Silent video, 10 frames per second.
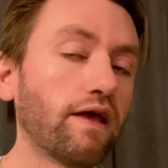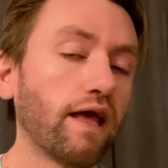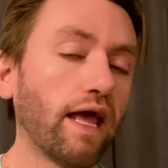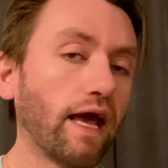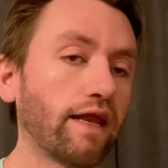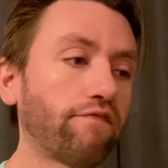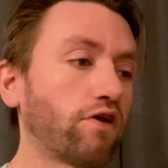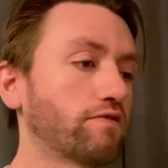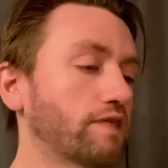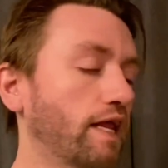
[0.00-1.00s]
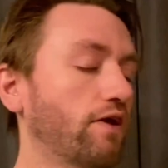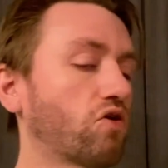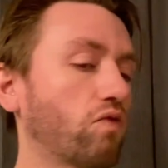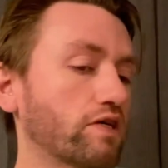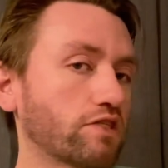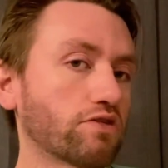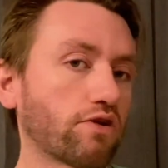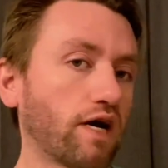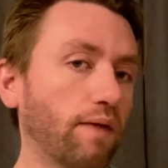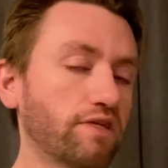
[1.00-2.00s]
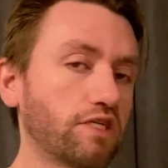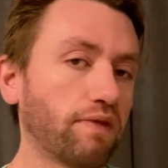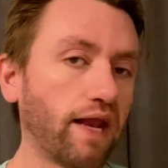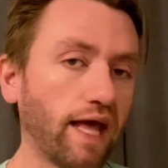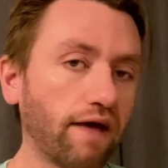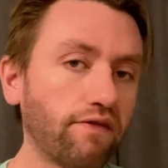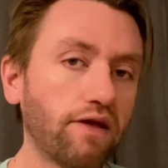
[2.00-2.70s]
And if there's any questions or comments you might have,